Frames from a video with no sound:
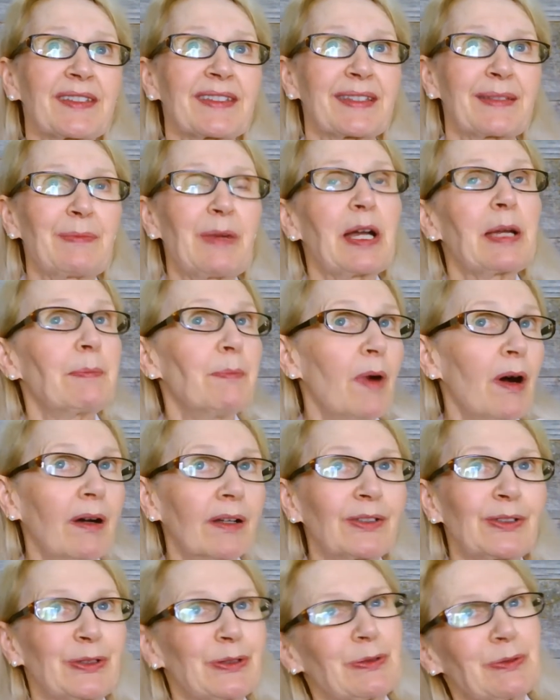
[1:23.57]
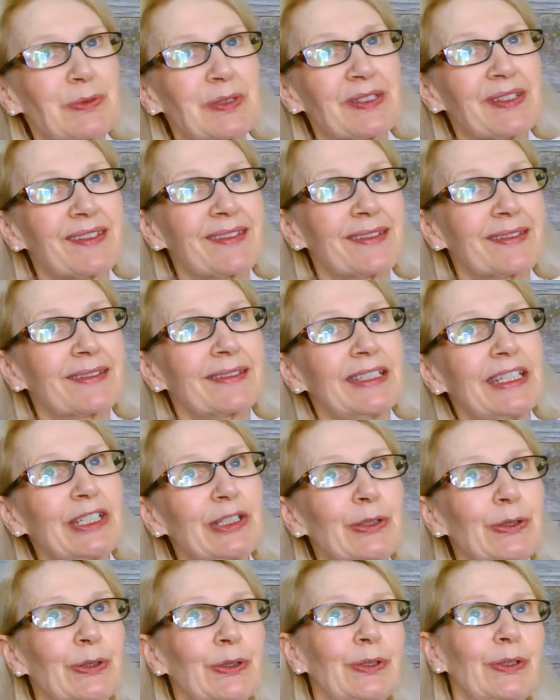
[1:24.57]
my motto was
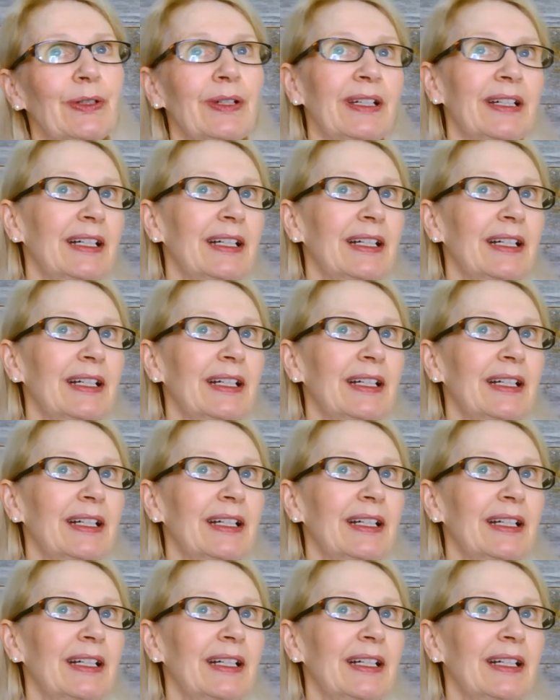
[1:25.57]
either